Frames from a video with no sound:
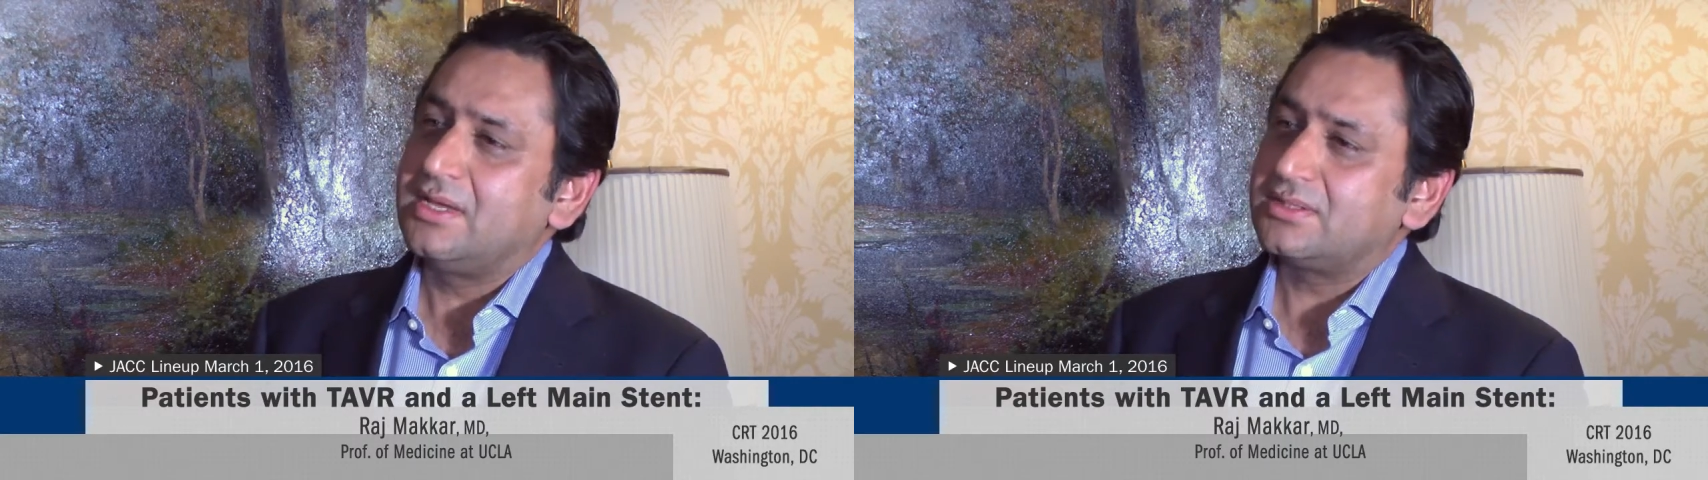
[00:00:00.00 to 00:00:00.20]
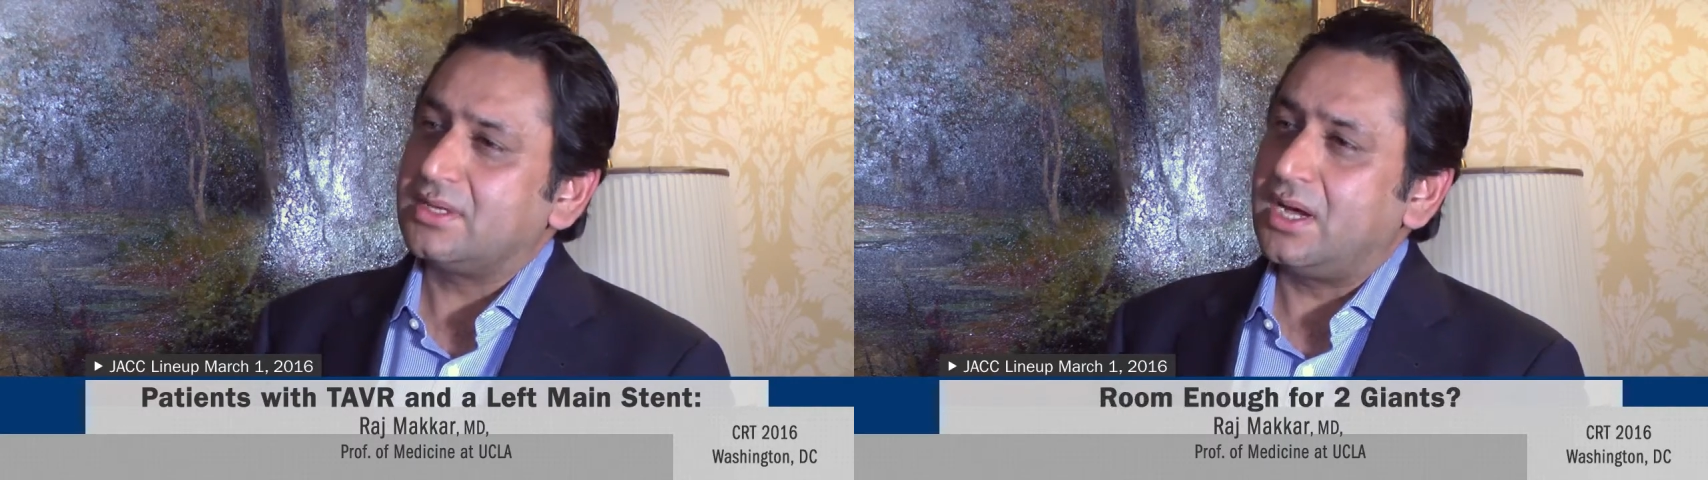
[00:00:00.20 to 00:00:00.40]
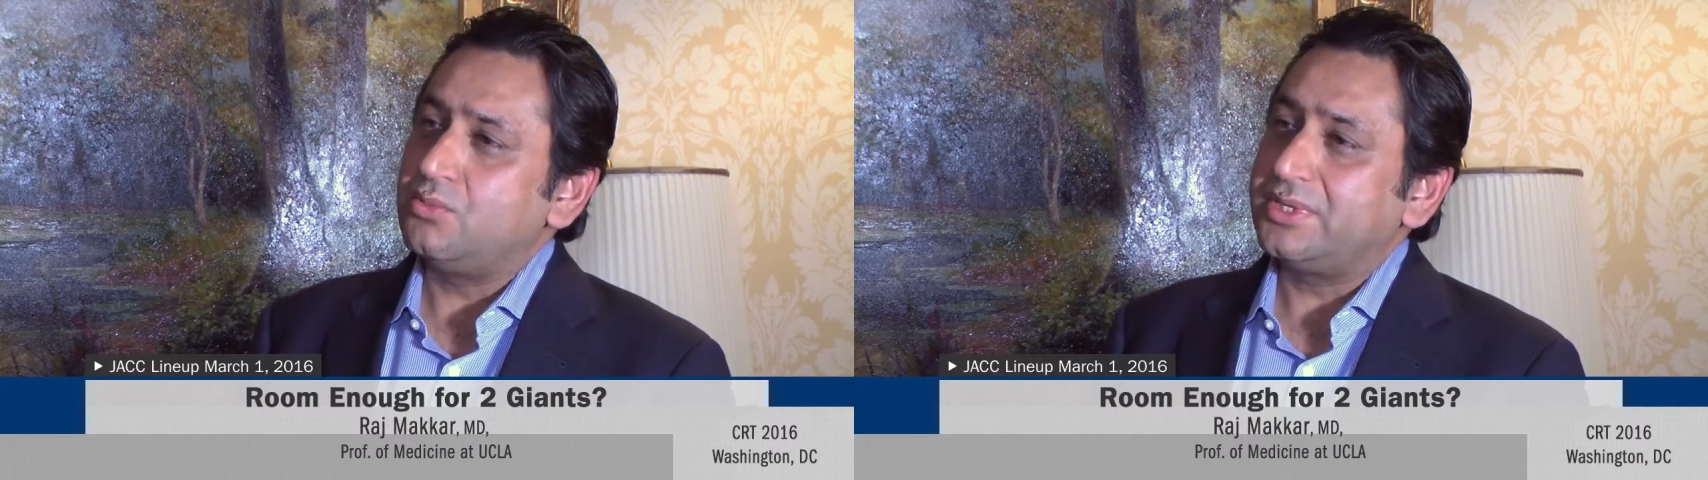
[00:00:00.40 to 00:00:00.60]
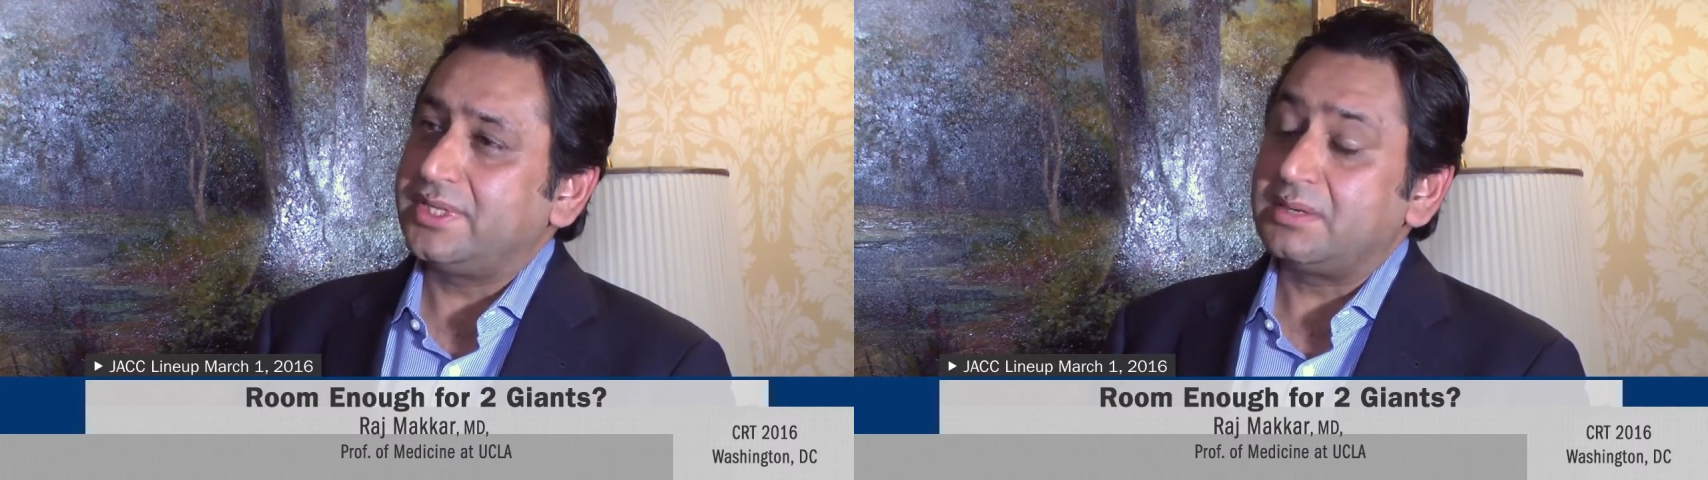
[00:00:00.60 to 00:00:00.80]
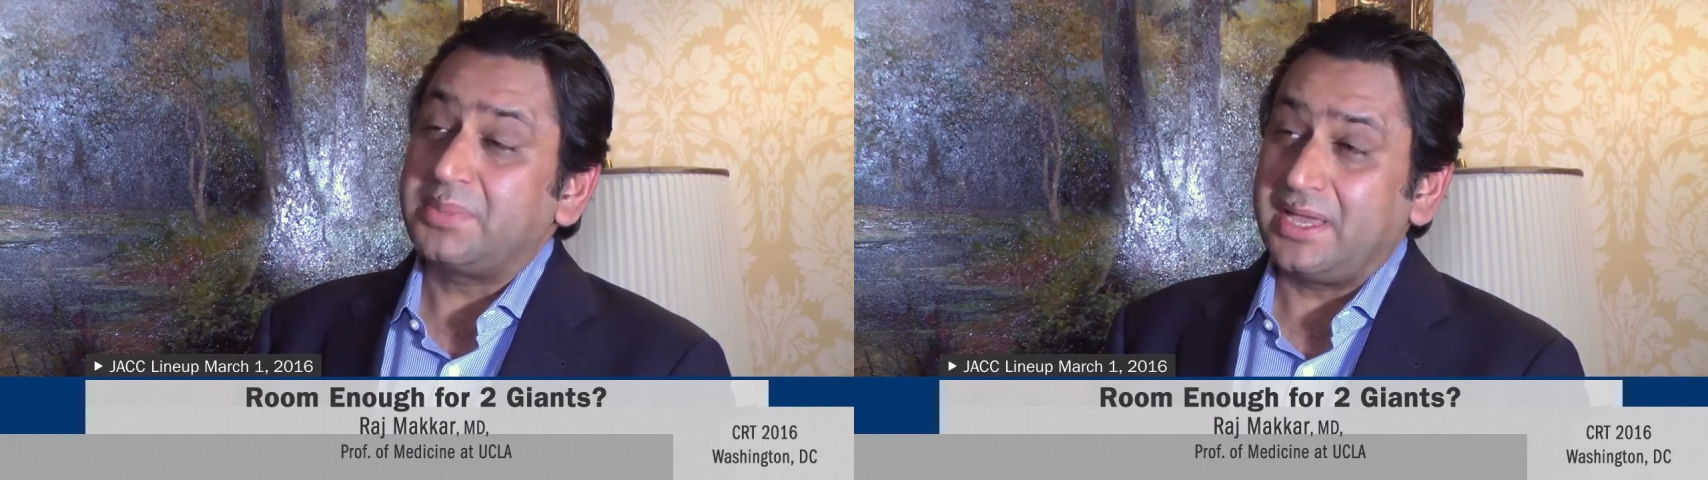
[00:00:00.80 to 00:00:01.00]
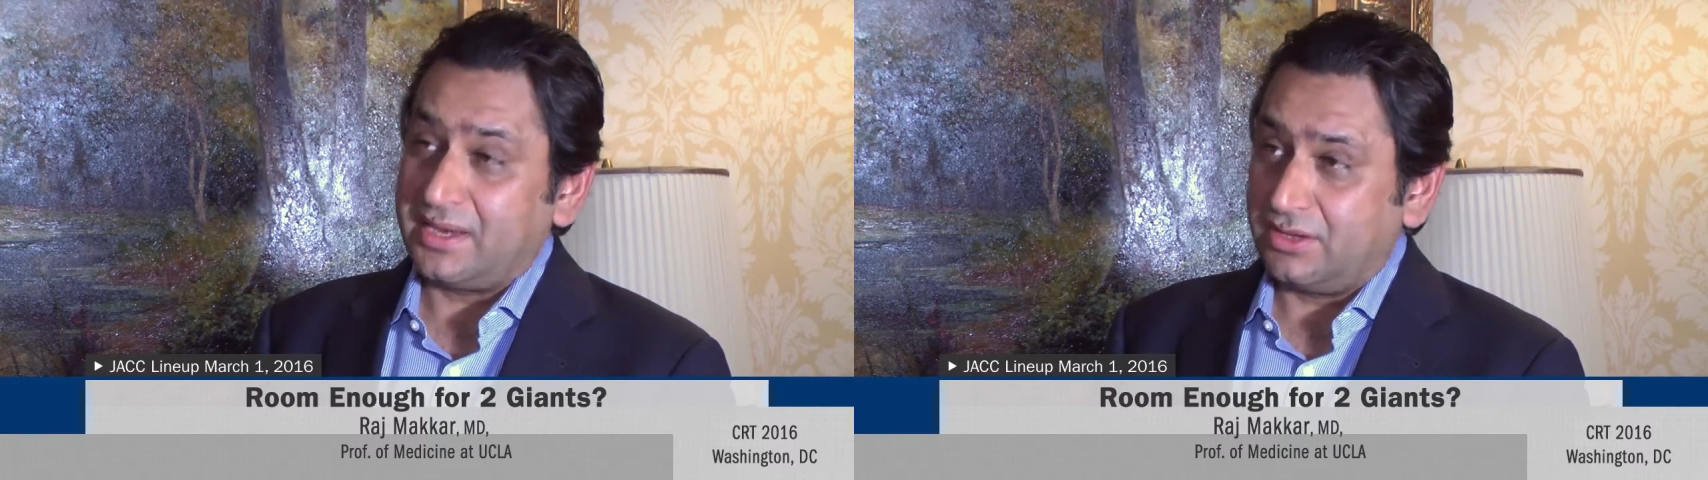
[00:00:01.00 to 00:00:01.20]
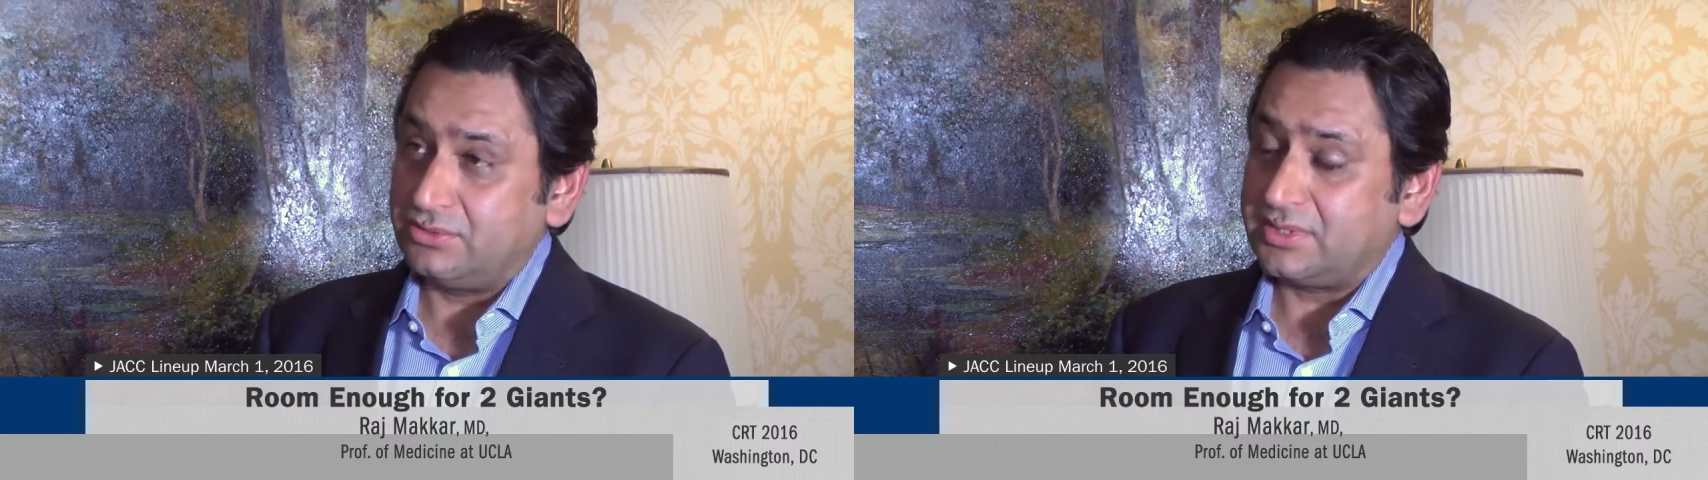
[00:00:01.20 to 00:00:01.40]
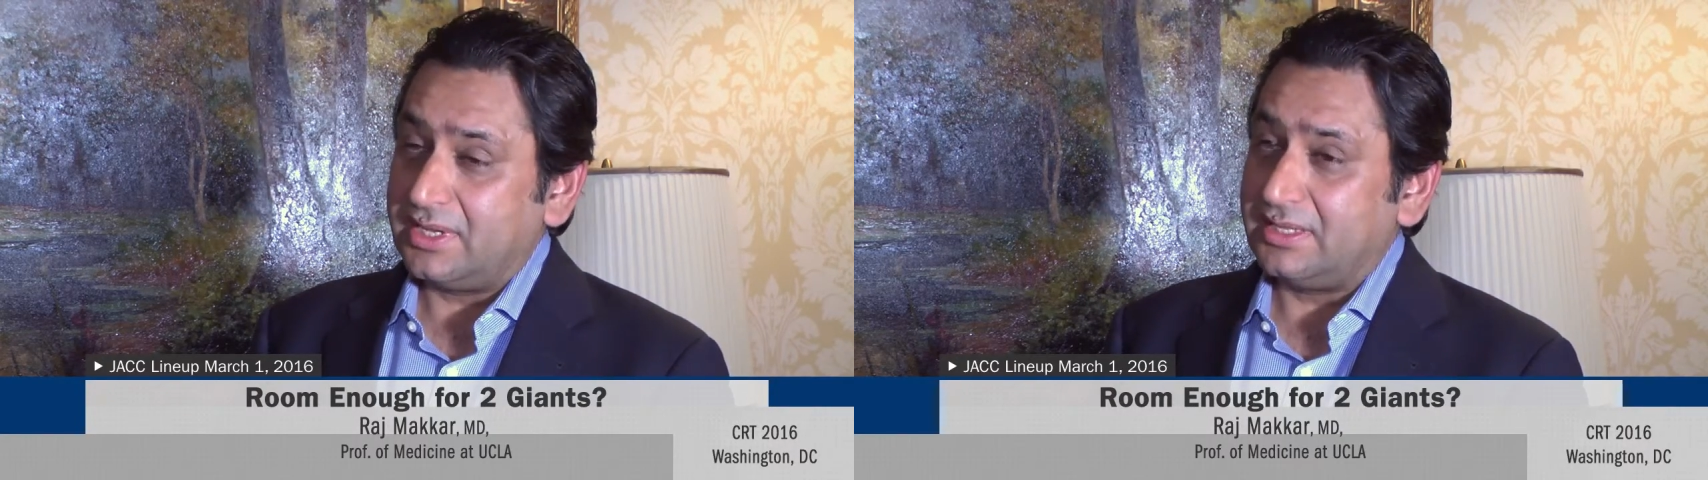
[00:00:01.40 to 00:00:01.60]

So how would that pan out?